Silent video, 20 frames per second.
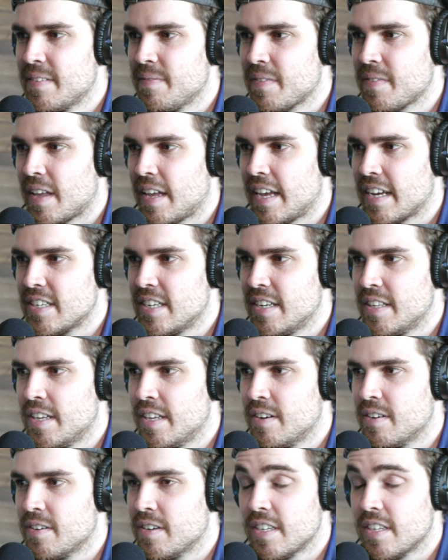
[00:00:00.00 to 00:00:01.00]
Actually,
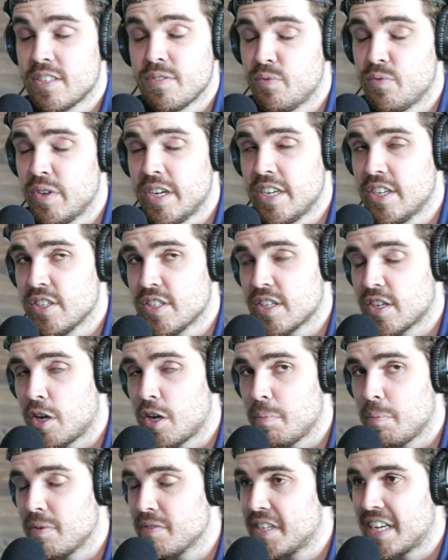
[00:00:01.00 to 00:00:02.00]
there. It's really just a
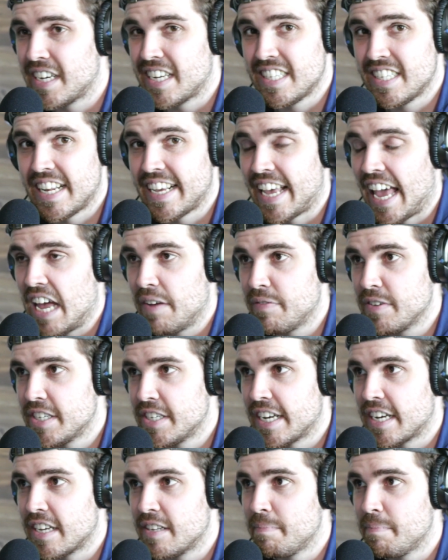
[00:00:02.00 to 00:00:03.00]
couple of seconds, like half a
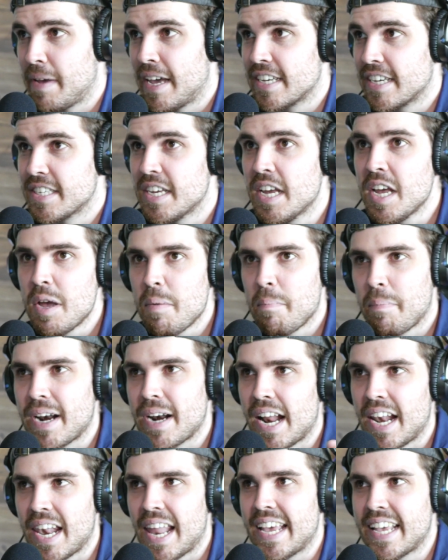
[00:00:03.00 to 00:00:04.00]
second max. But
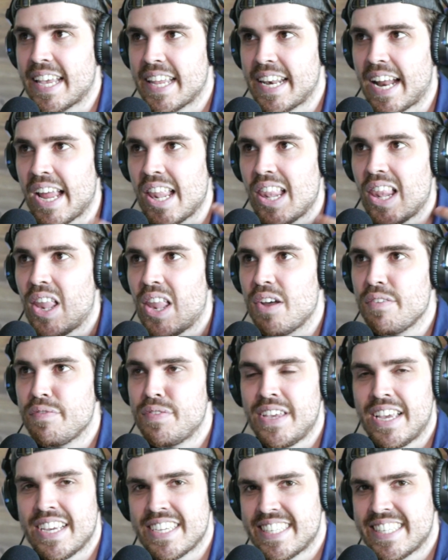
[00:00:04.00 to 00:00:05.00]
I like it. I love
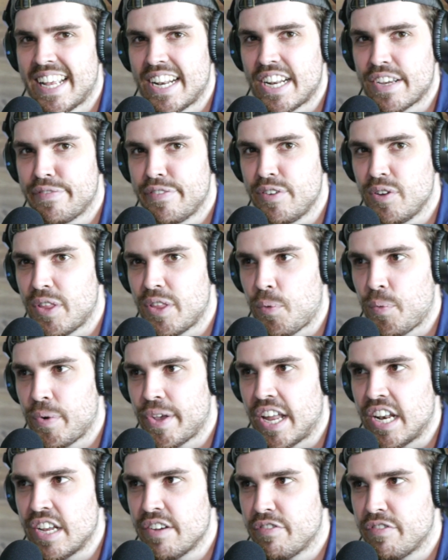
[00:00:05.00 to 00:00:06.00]
the aesthetic feel that we're
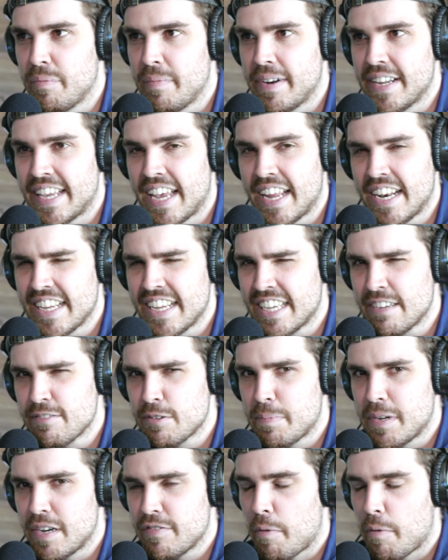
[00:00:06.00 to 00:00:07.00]
getting from it. Again, it gives
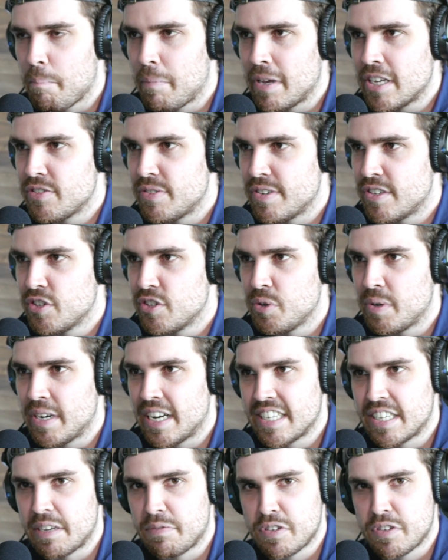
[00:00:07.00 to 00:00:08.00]
a bit of a mystery to it,
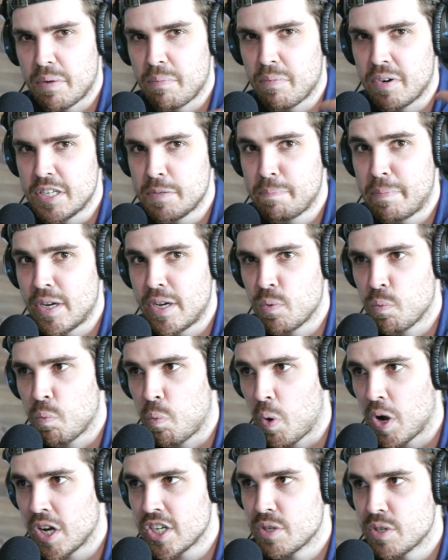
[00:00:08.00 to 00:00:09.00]
as if someone is being
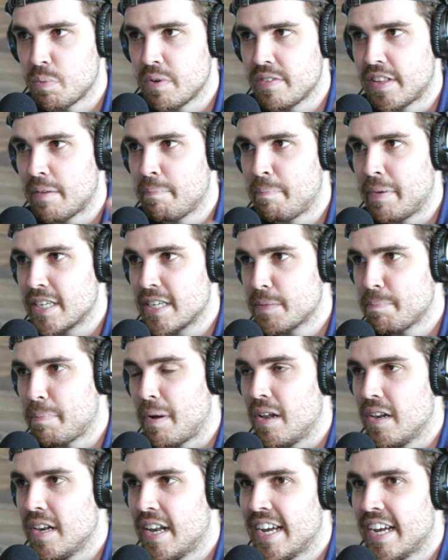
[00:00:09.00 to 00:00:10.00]
watched with that big
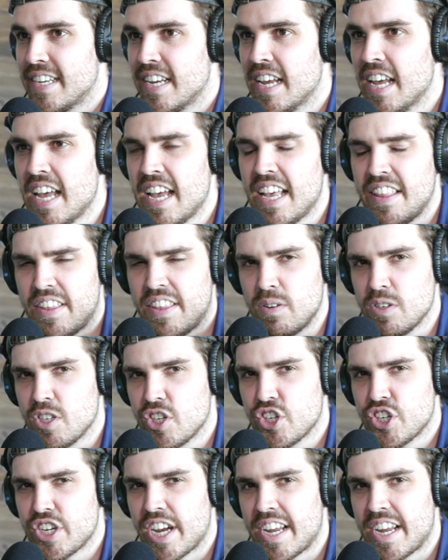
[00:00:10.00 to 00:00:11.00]
spotlight, those
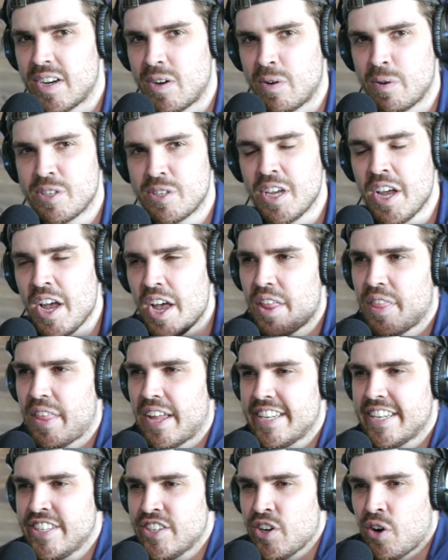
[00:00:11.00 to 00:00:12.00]
shadows,
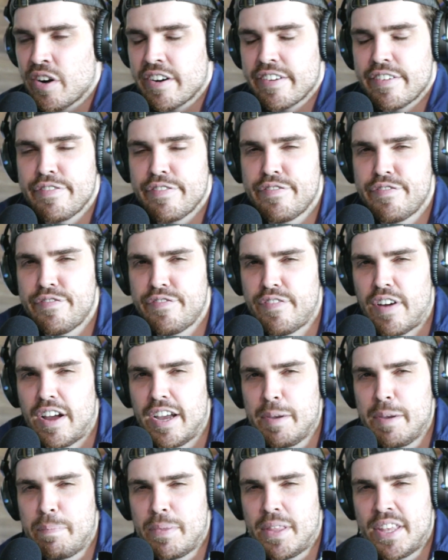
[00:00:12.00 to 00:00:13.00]
that dark
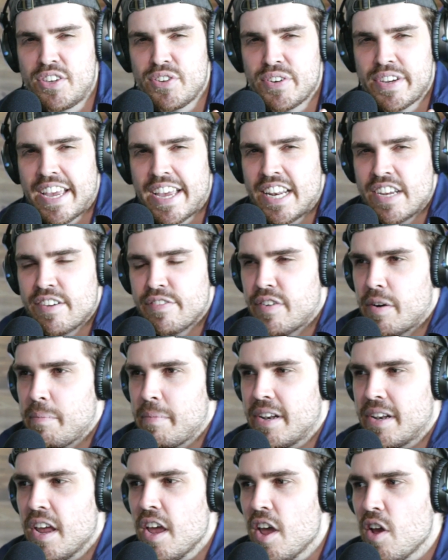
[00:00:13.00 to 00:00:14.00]
vibe that you're getting from
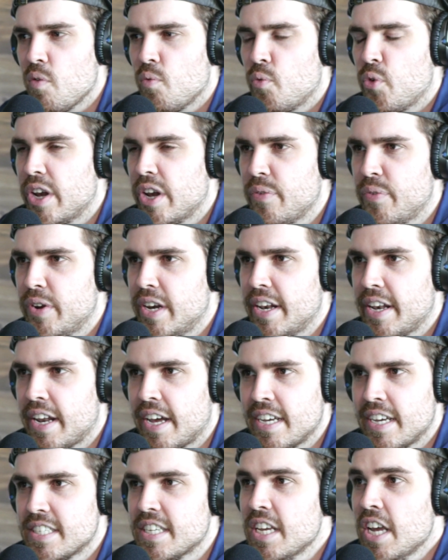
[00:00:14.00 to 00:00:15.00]
it. Really, really
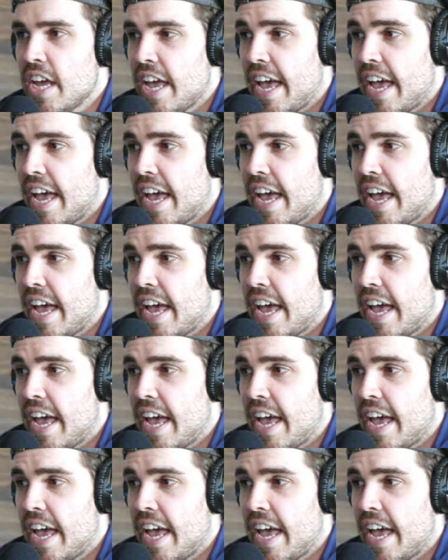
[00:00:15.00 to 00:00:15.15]
nice.